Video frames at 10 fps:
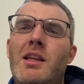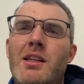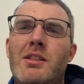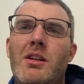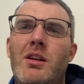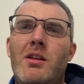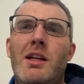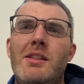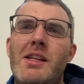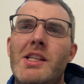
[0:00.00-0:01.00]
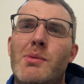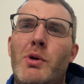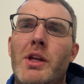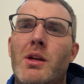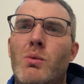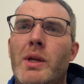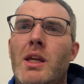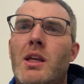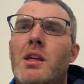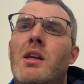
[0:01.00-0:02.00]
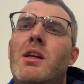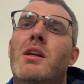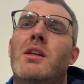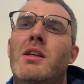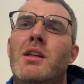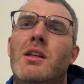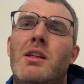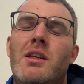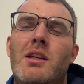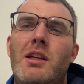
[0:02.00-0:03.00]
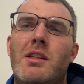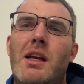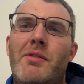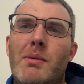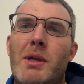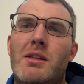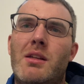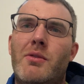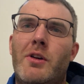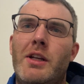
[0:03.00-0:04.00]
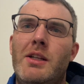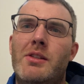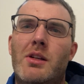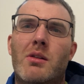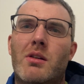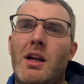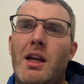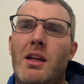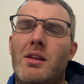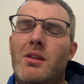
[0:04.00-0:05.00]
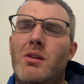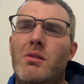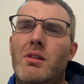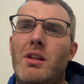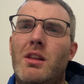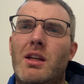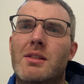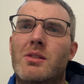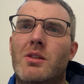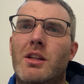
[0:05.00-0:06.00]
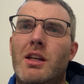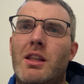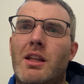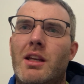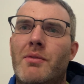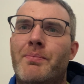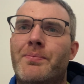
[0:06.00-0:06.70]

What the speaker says: So I'd say it's a pretty good week. It definitely makes up for Easter, where I don't really think I sold anything.